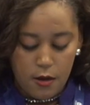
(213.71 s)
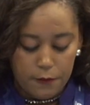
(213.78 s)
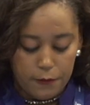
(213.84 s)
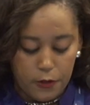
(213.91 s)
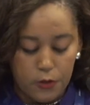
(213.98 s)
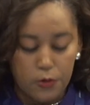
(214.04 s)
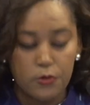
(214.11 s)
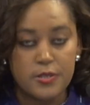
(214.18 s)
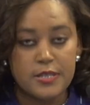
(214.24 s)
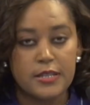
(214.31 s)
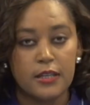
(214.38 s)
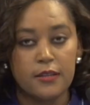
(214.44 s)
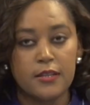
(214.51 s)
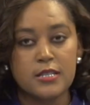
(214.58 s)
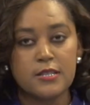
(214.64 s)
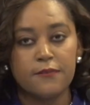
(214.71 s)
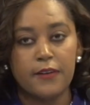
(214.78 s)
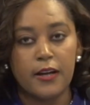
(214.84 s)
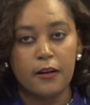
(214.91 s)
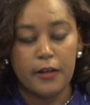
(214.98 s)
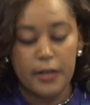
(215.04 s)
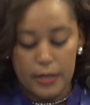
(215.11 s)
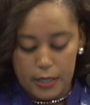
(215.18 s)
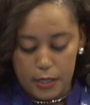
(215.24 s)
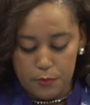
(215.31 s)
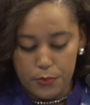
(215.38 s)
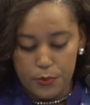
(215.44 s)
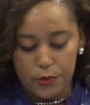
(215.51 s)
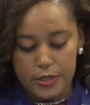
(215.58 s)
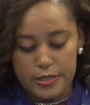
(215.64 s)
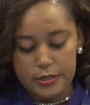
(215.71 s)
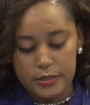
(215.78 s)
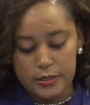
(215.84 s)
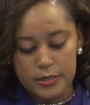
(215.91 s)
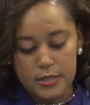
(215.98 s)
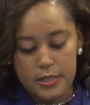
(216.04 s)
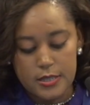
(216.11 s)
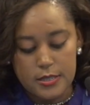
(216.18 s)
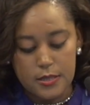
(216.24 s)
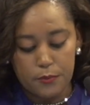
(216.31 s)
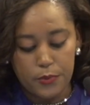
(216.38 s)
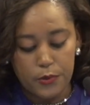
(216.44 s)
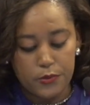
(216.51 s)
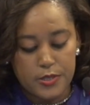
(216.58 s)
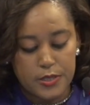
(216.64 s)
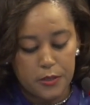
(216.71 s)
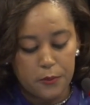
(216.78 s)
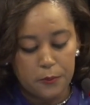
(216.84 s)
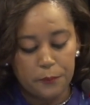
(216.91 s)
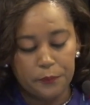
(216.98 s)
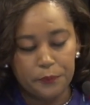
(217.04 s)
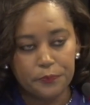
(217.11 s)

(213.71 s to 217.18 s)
for hosting this very important symposium.